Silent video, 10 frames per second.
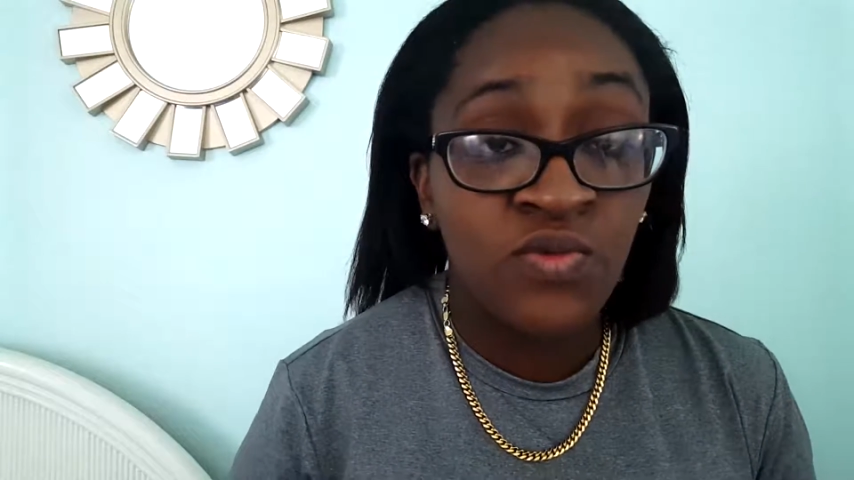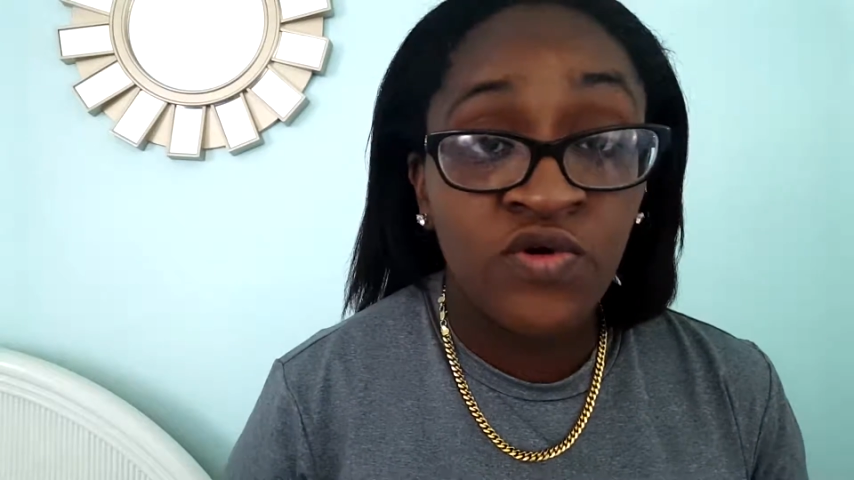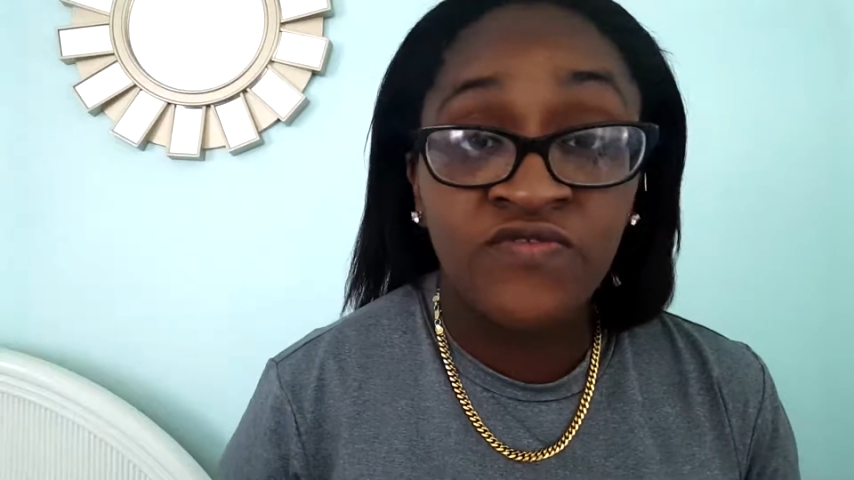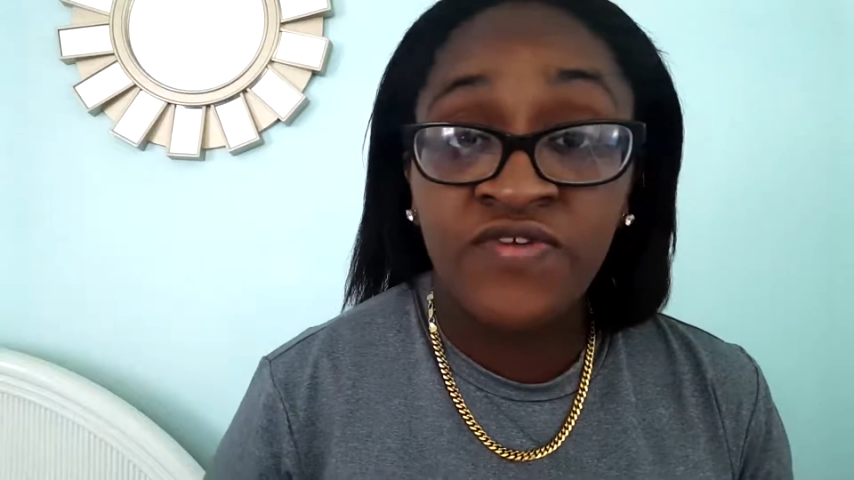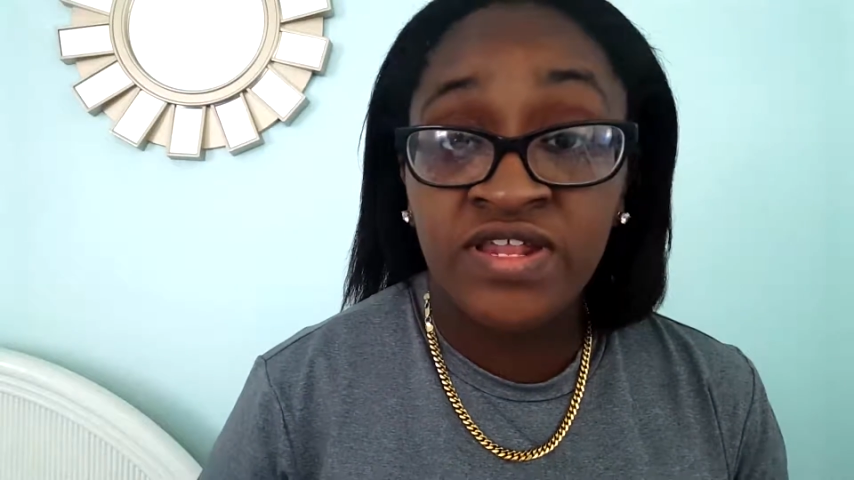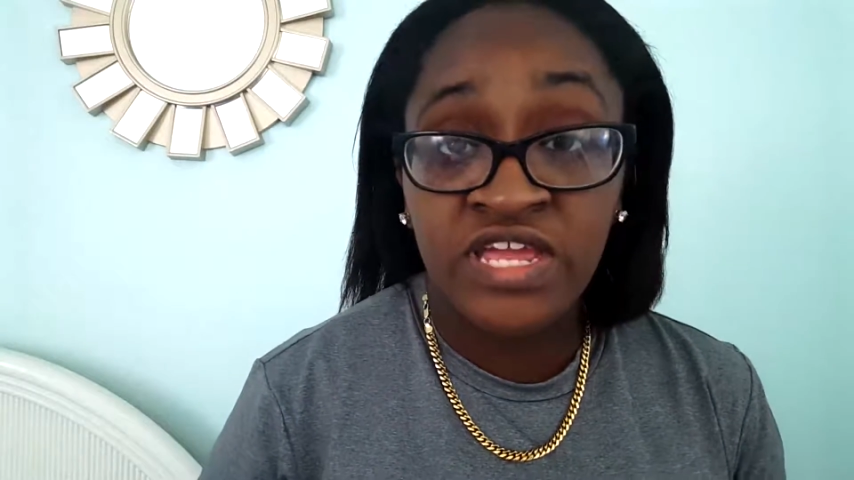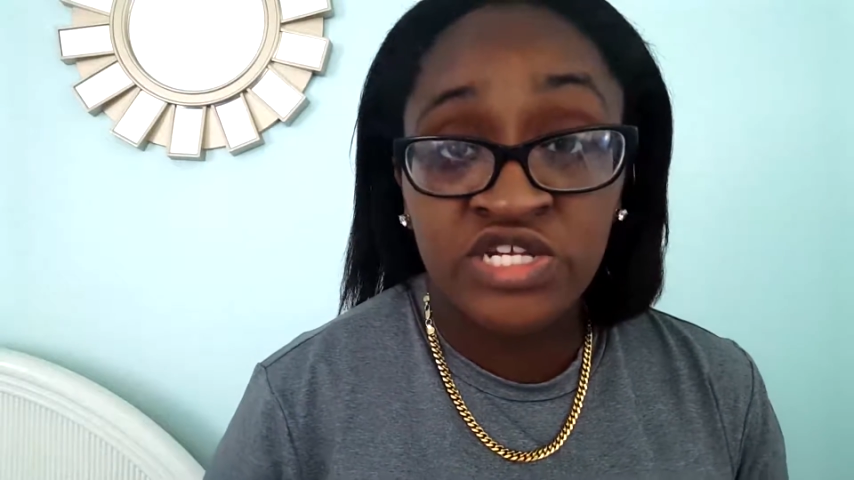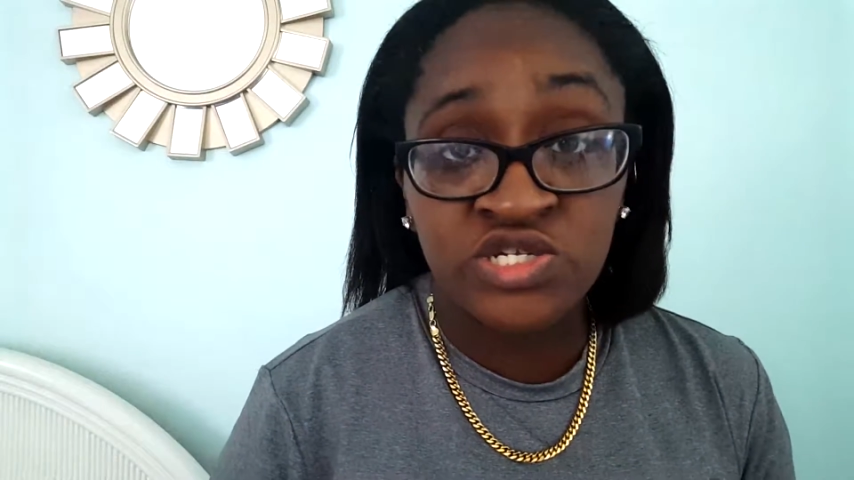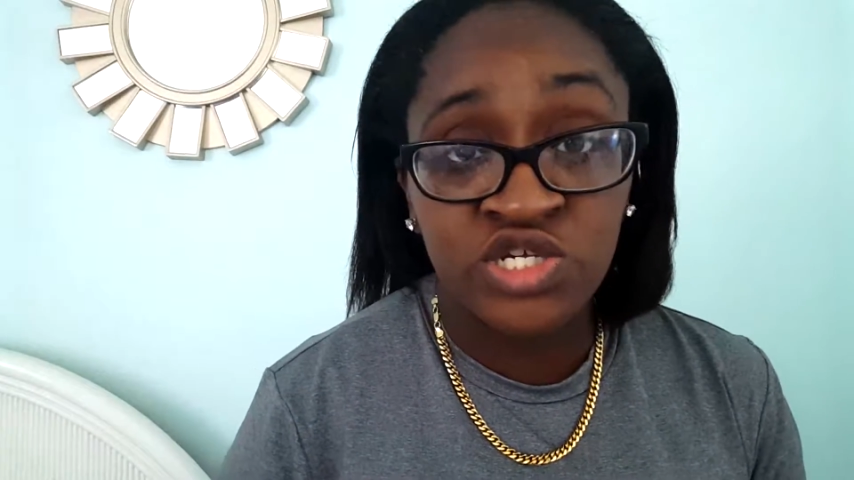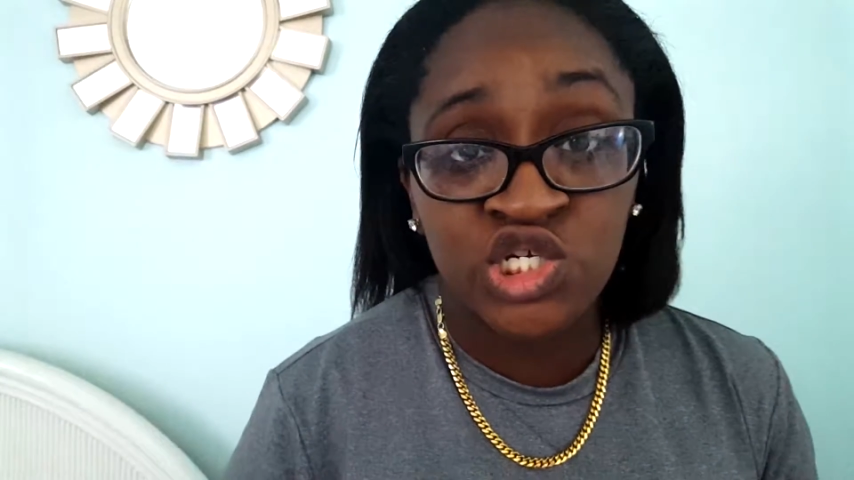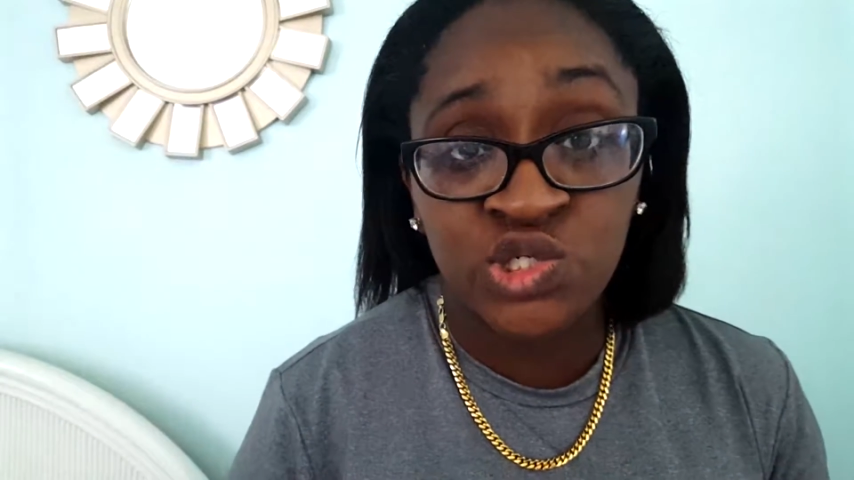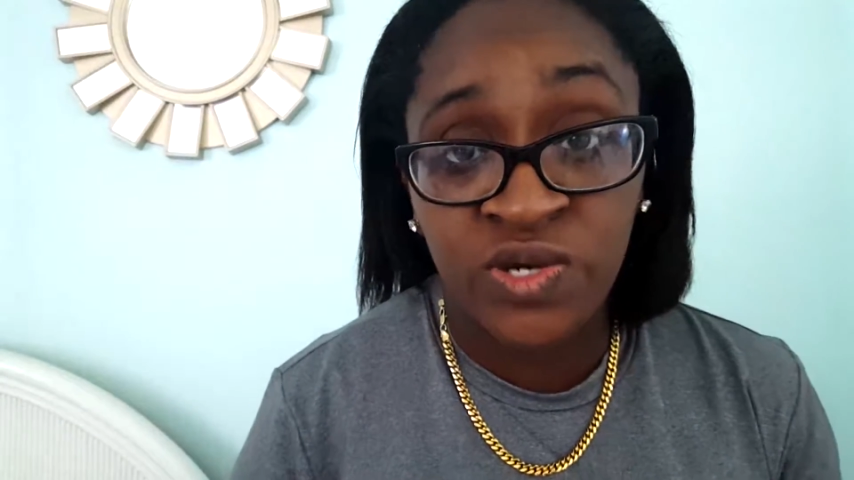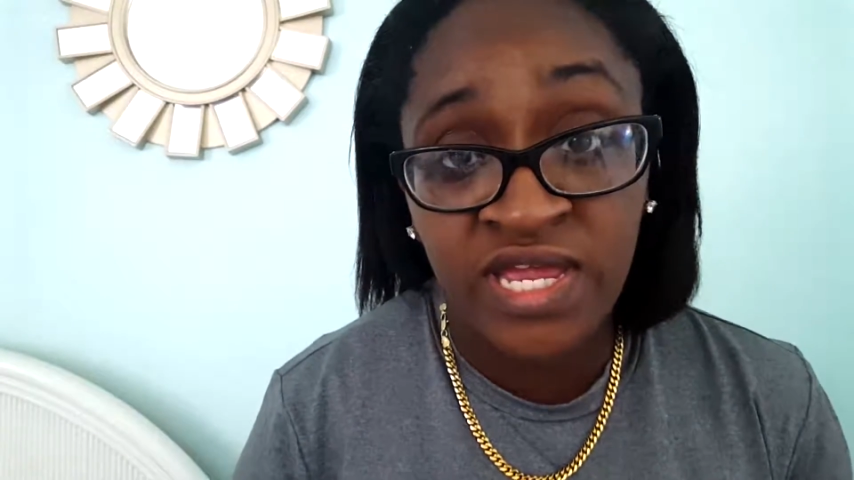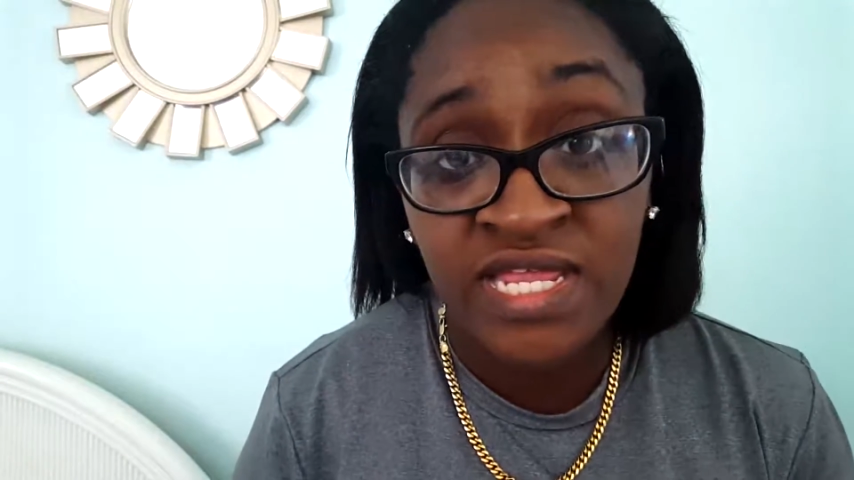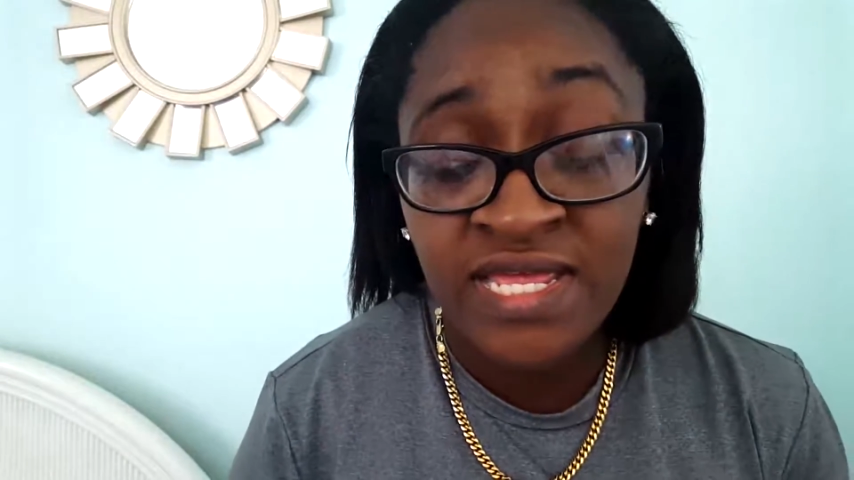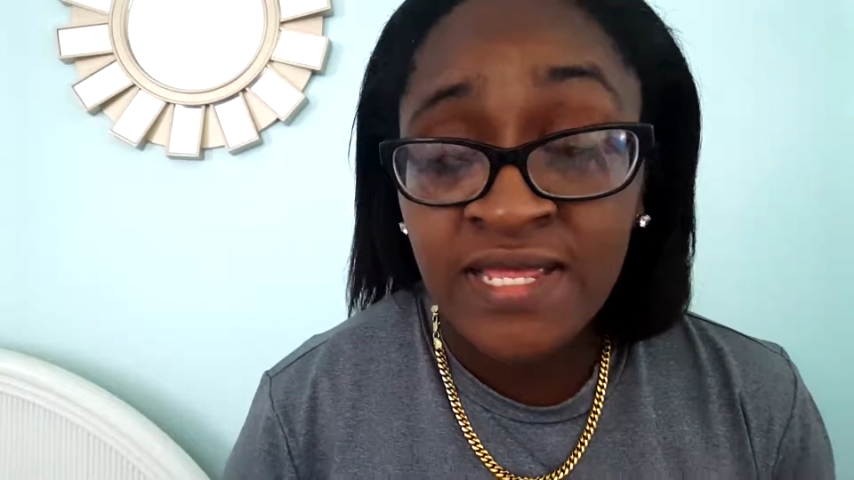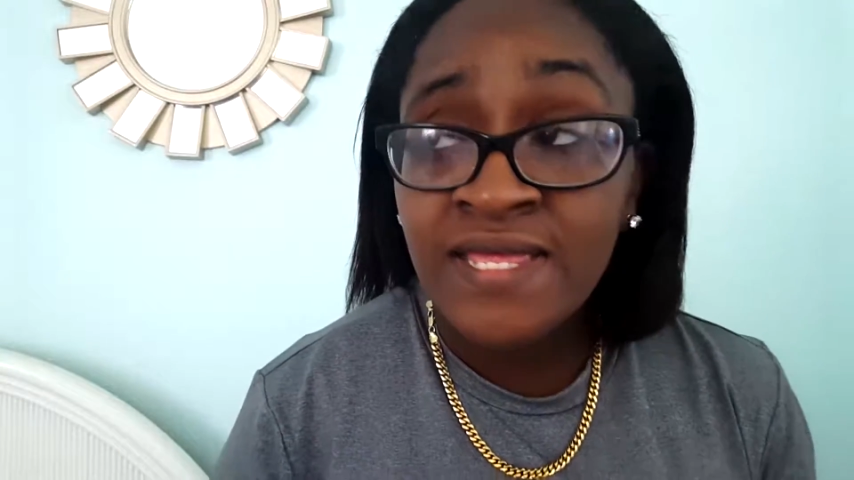more financially straight